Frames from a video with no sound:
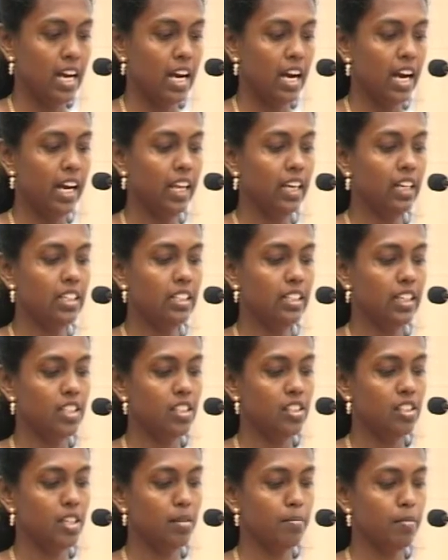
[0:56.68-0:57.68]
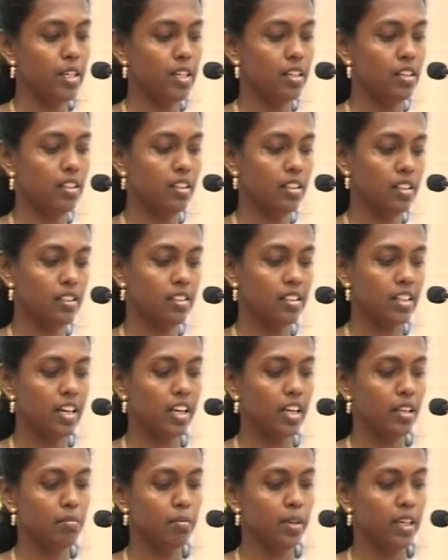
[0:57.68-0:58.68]
I learned HTML
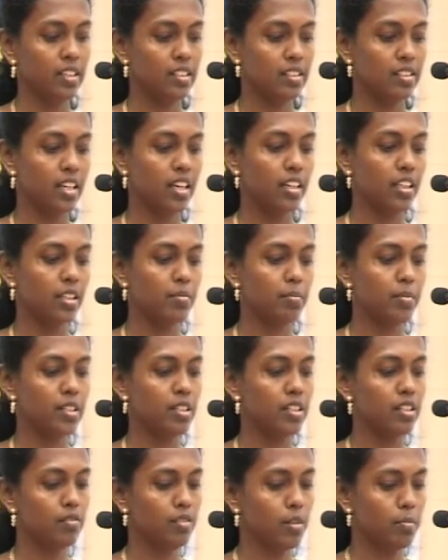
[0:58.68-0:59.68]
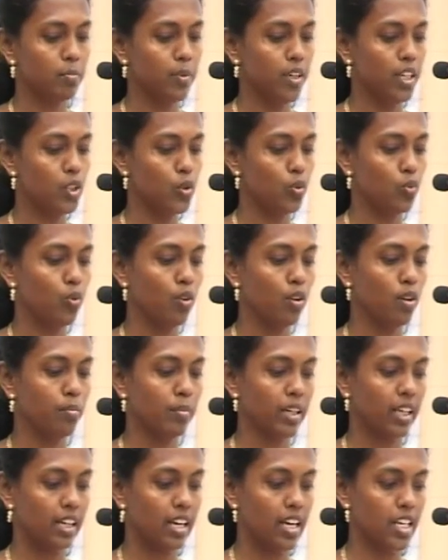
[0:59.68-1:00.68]
design by designing a personal web page for
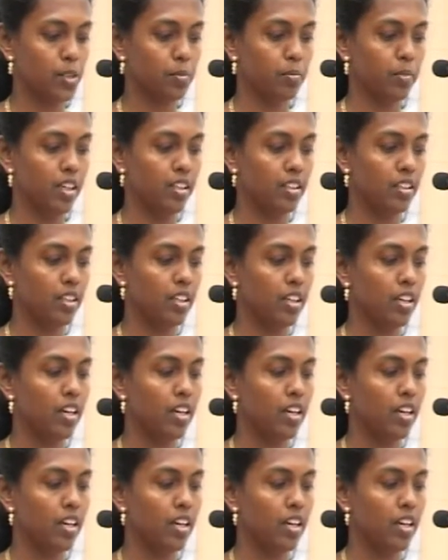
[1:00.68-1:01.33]
my classmate,